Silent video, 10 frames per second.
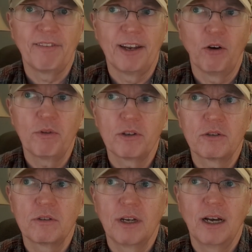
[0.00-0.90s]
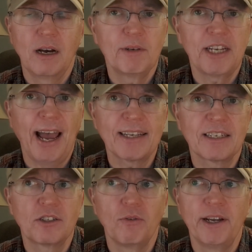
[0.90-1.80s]
I have to deal with is, how much
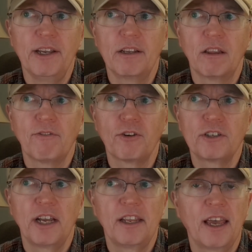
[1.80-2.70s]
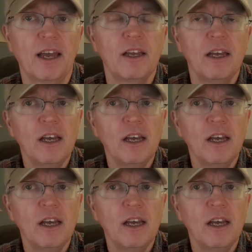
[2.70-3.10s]
access do I need to the first aid kit?